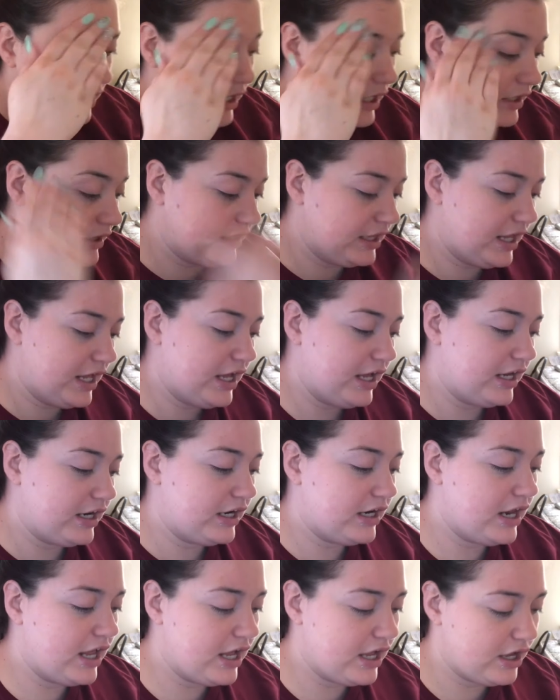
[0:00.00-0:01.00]
And then
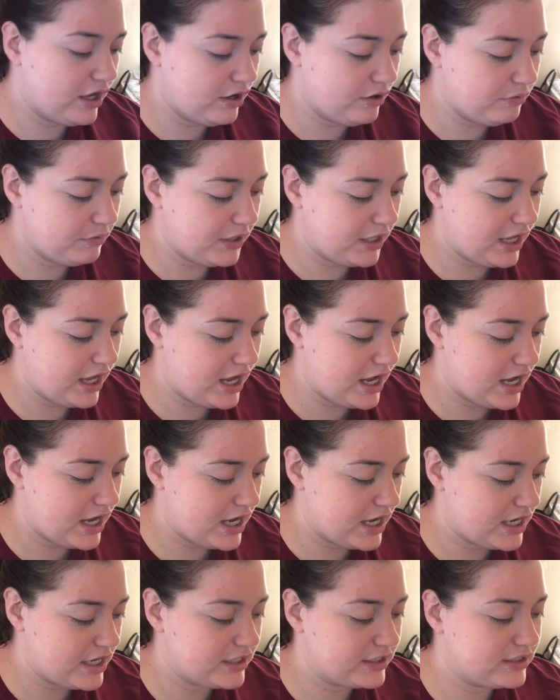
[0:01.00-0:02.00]
we
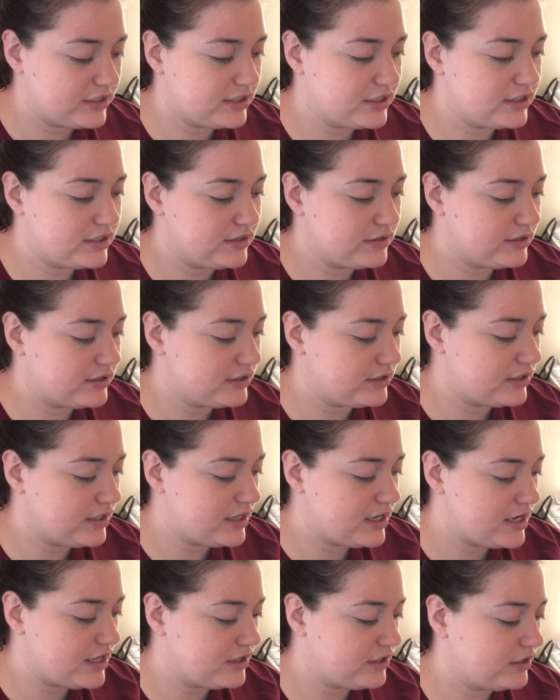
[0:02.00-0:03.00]
got
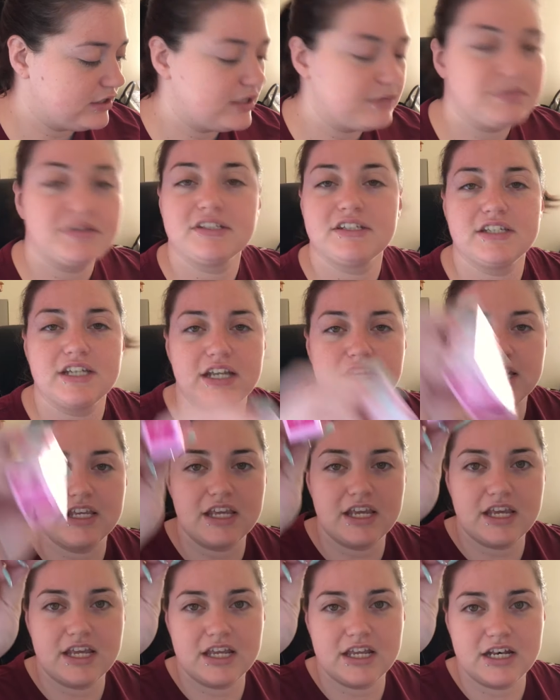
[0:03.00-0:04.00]
another lipstick
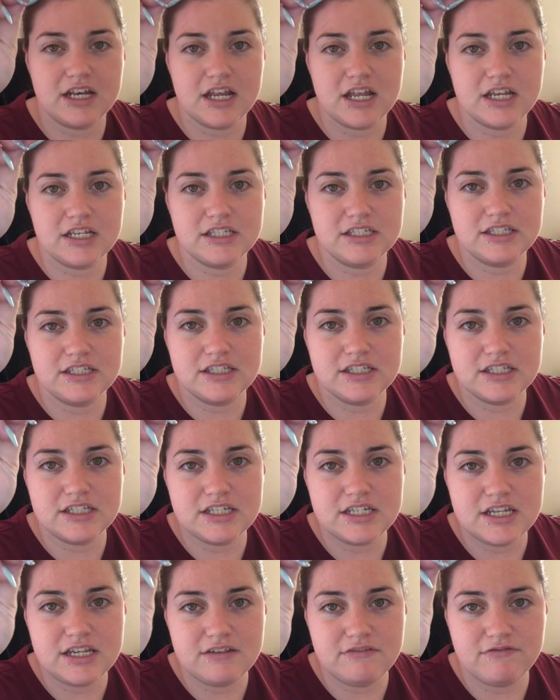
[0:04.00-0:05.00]
in
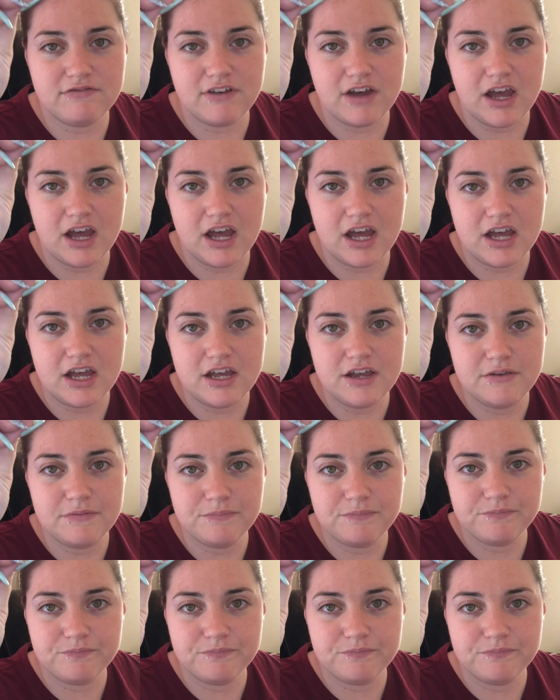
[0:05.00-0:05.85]
Diva.